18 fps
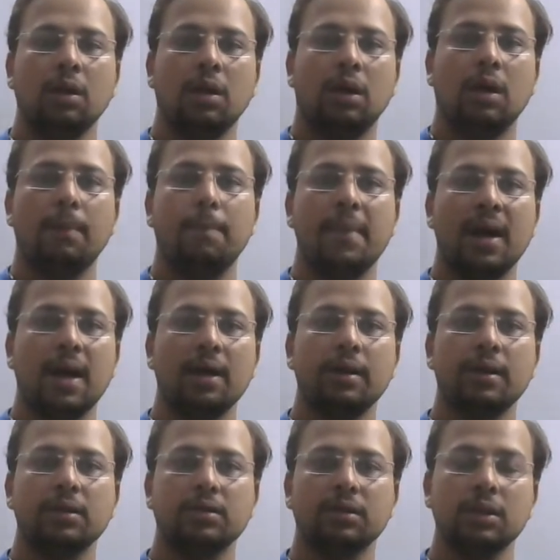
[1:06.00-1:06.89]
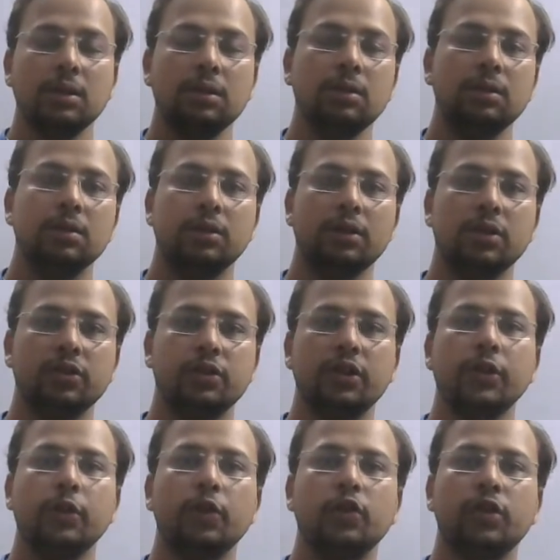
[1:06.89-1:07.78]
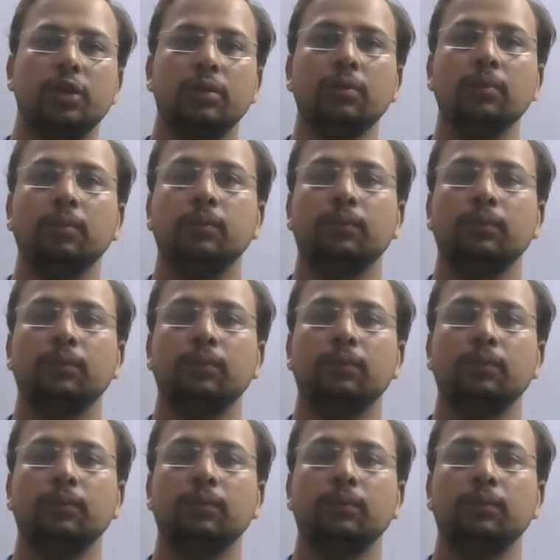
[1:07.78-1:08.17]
A bank is an institution